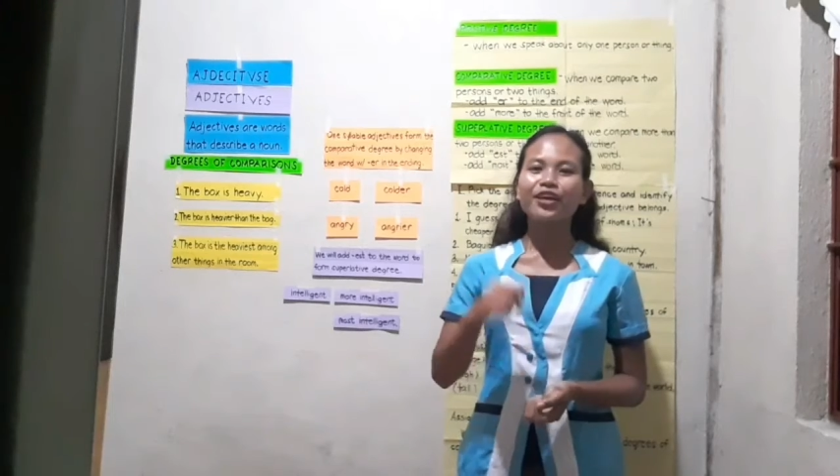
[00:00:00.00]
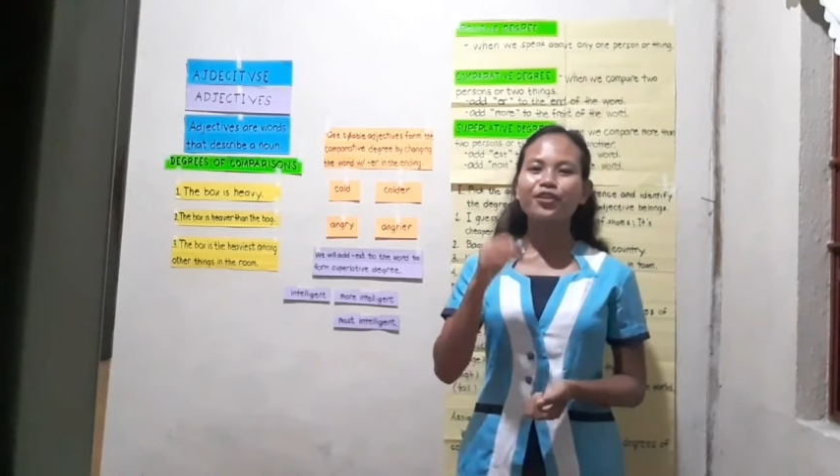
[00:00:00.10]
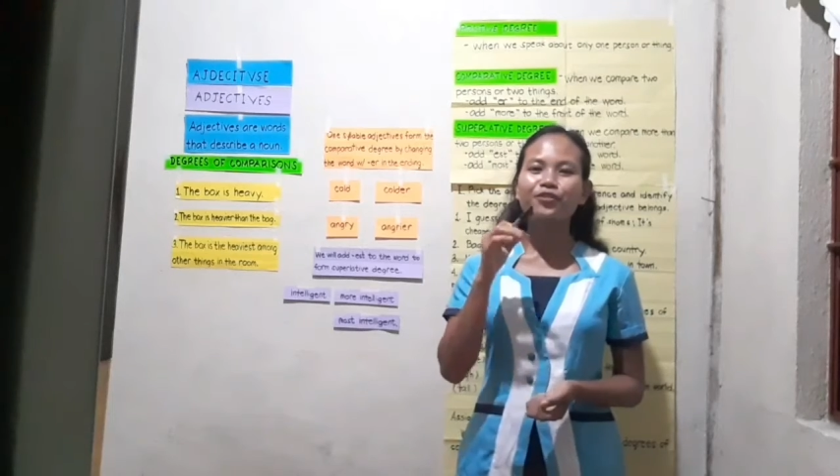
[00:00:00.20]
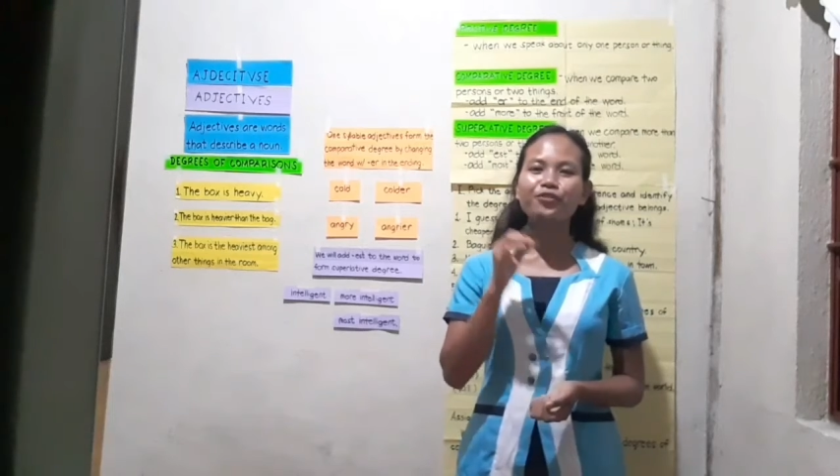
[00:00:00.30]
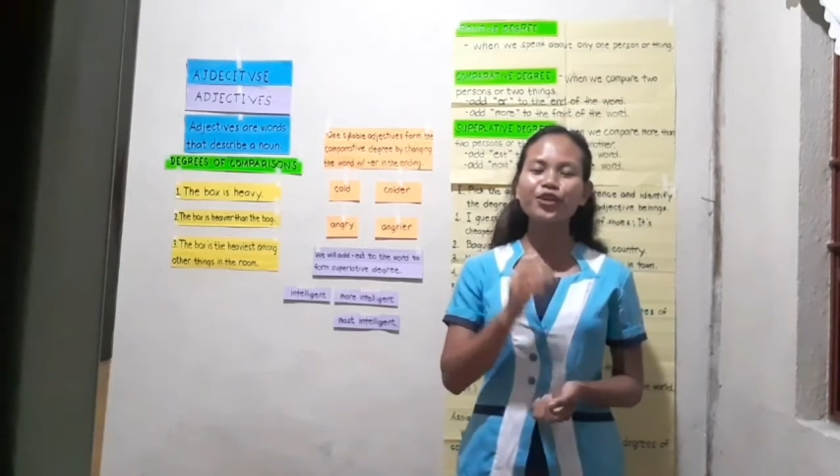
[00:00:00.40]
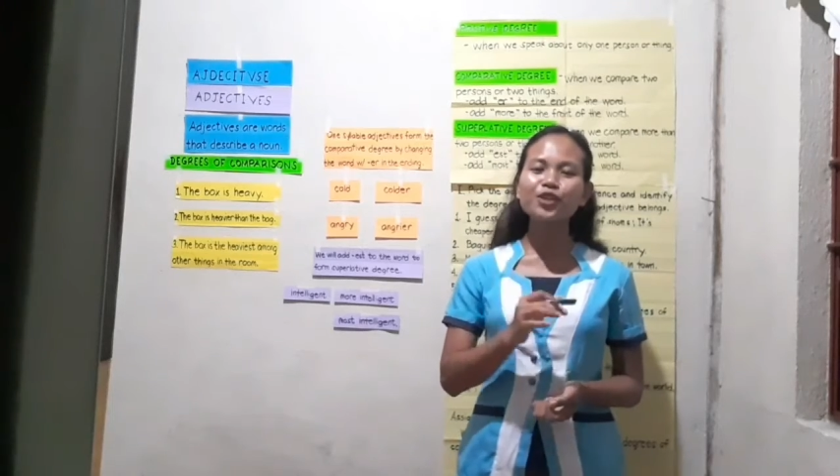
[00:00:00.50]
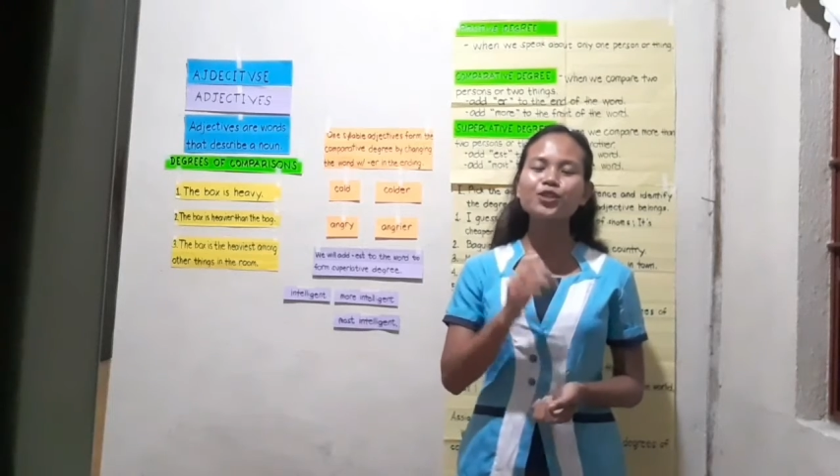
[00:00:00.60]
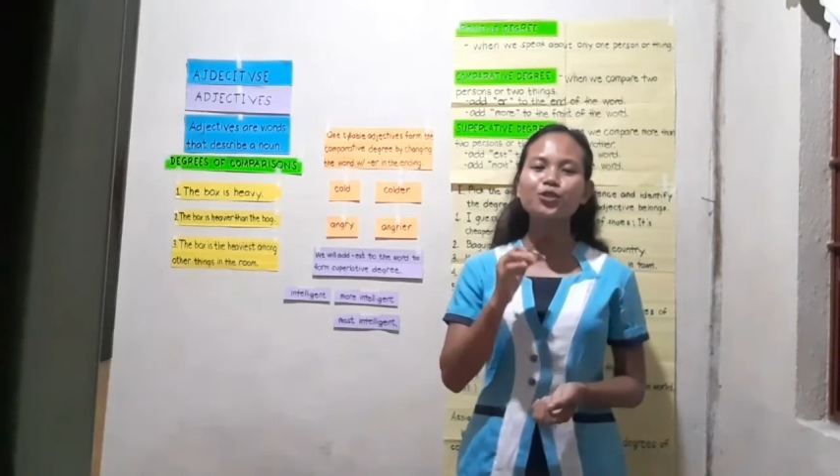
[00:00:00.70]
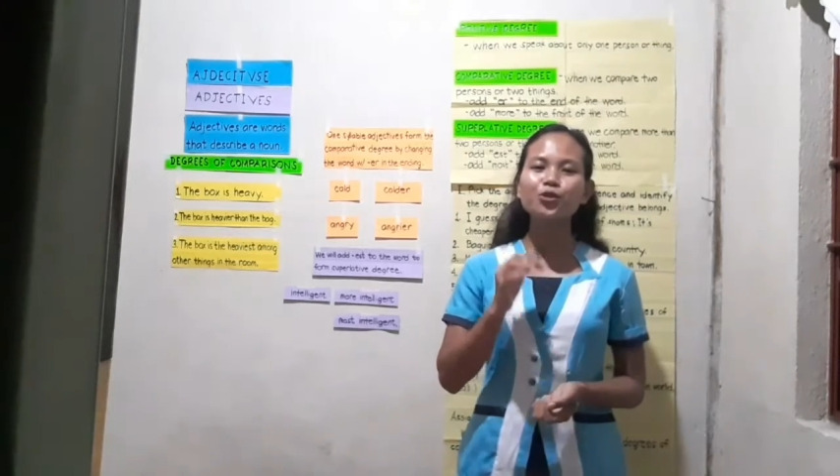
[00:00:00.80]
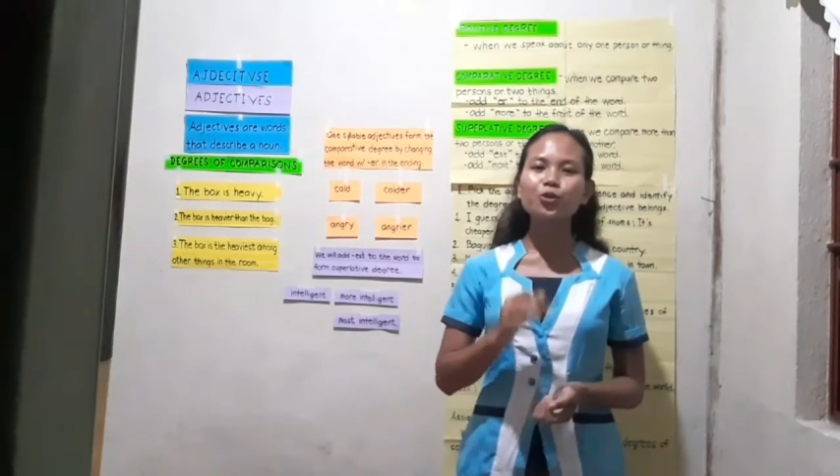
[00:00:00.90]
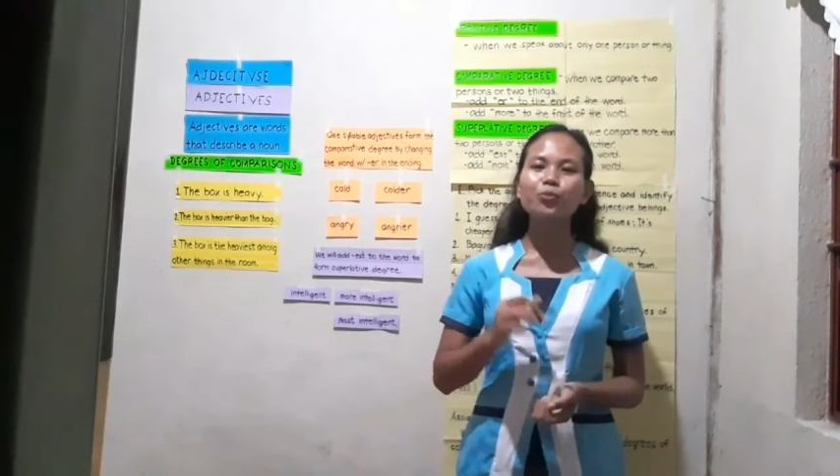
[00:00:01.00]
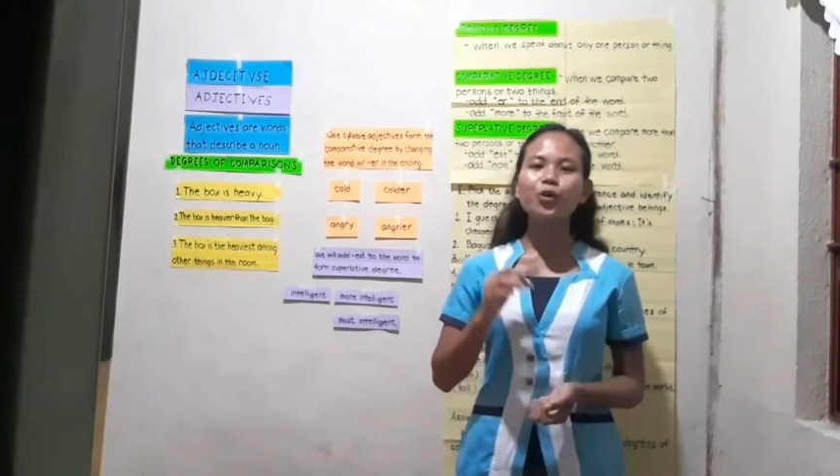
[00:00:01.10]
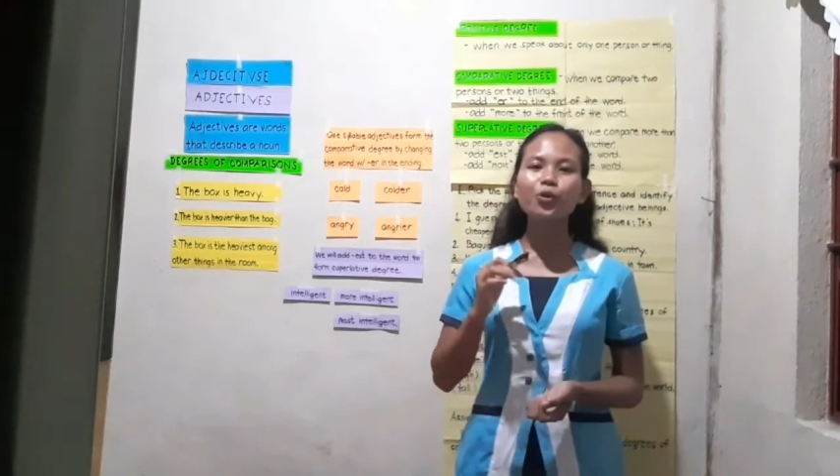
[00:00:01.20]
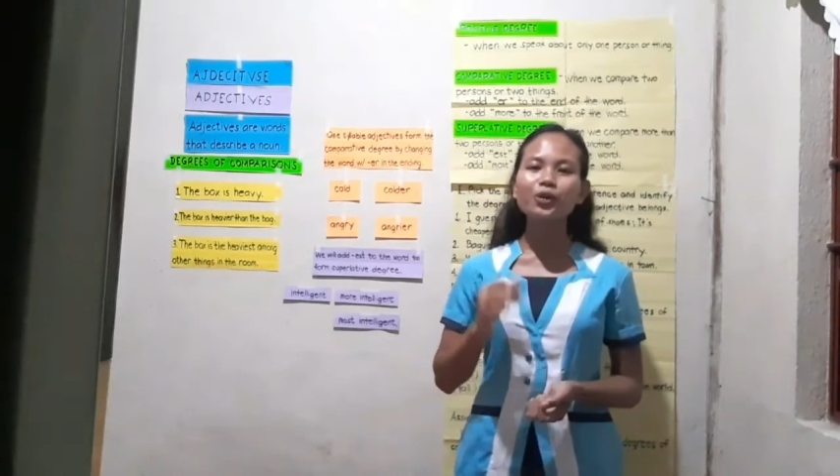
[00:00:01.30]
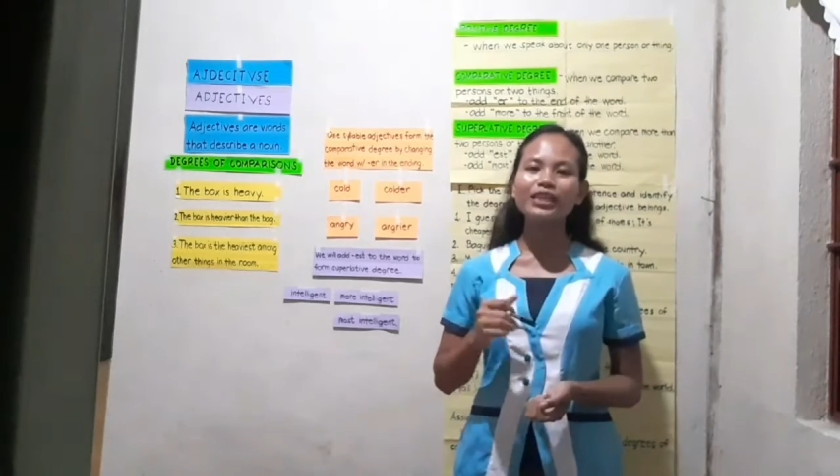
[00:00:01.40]
The first group
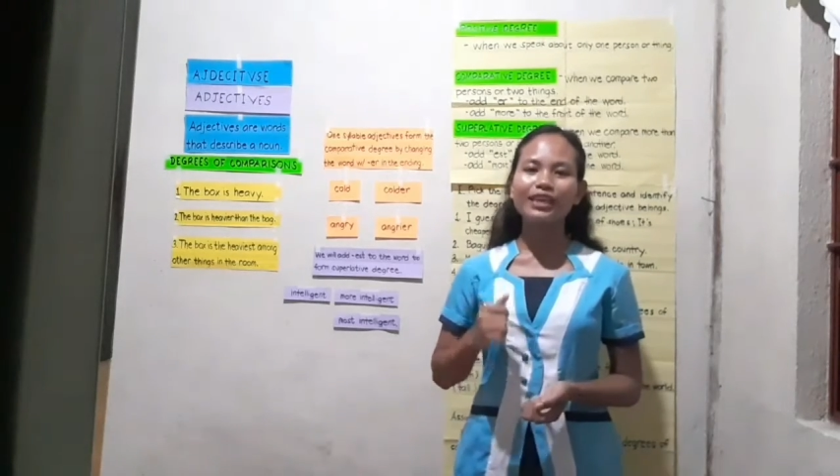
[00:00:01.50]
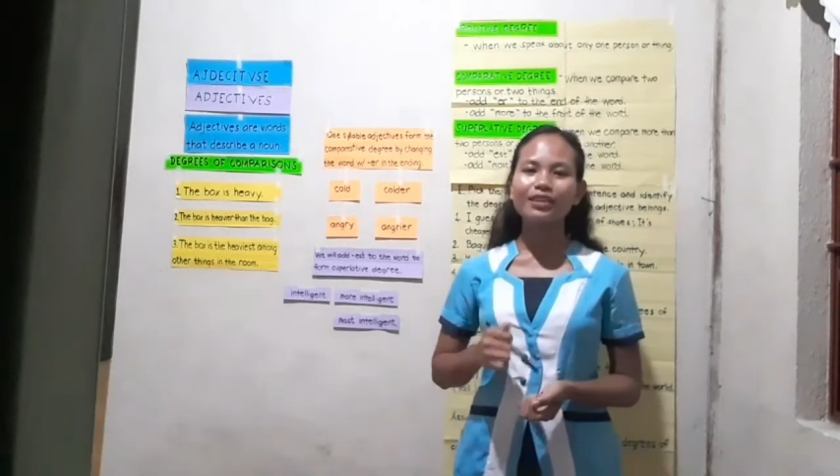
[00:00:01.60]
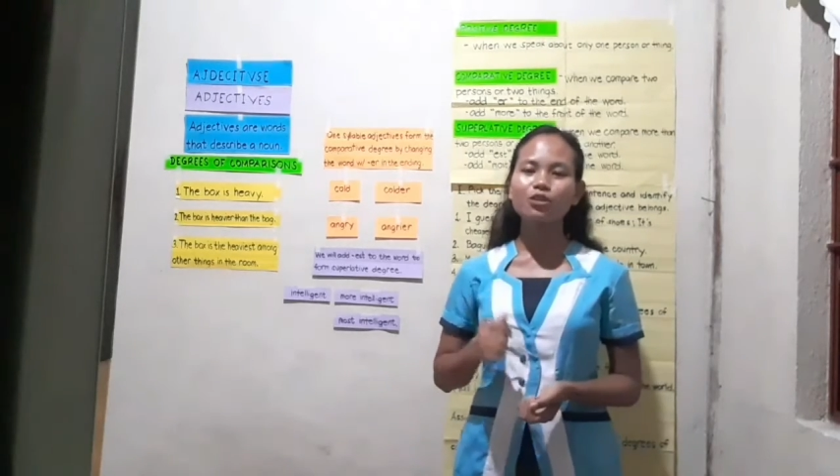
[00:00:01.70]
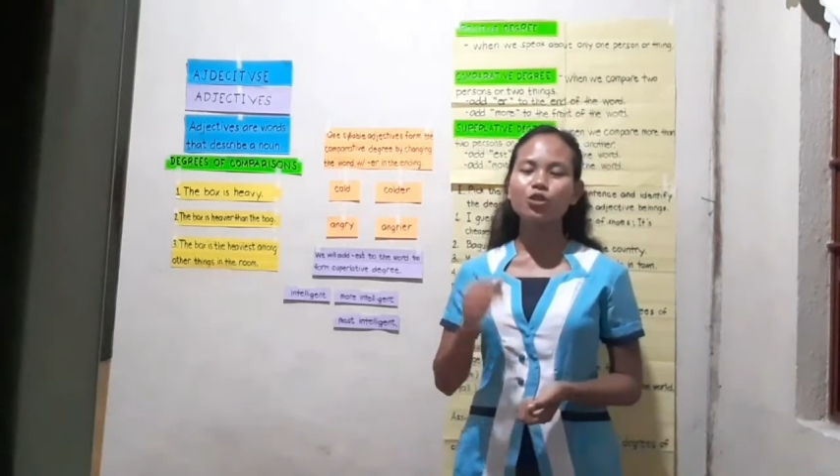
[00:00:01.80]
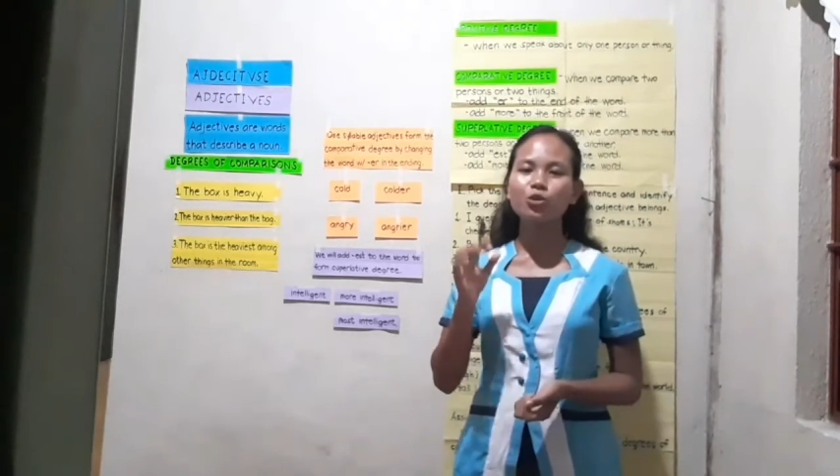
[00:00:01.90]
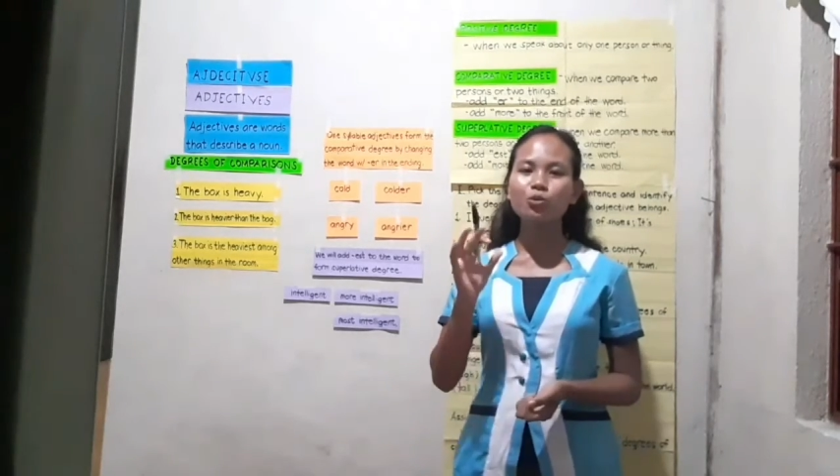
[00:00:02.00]
who will get the